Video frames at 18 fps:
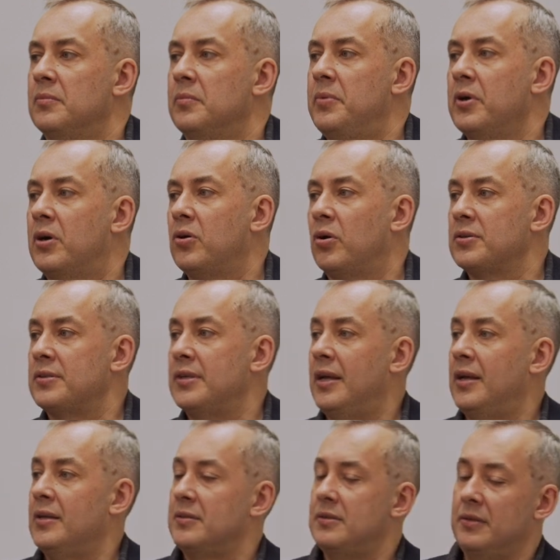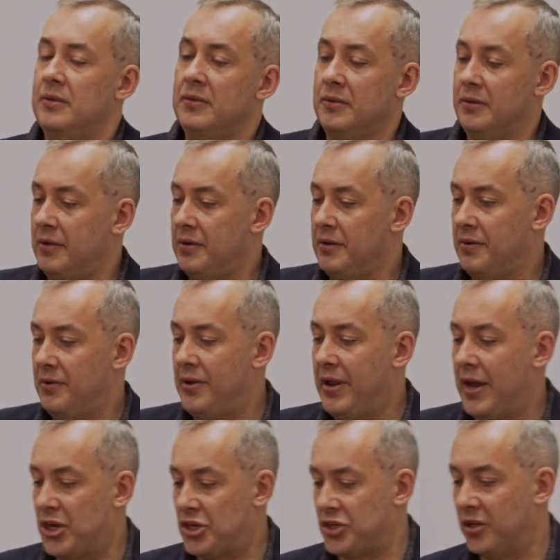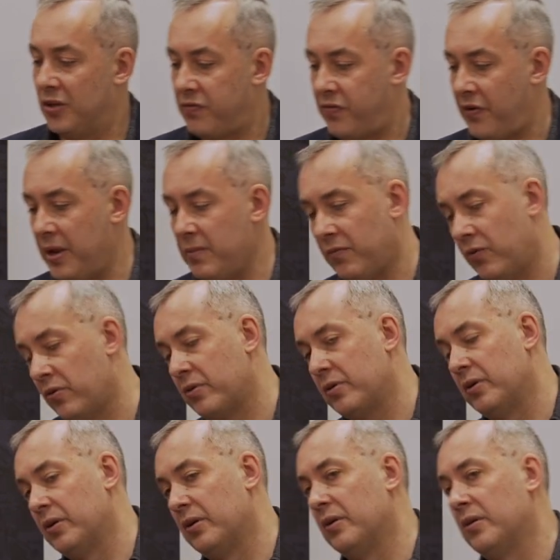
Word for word: because as in national framework,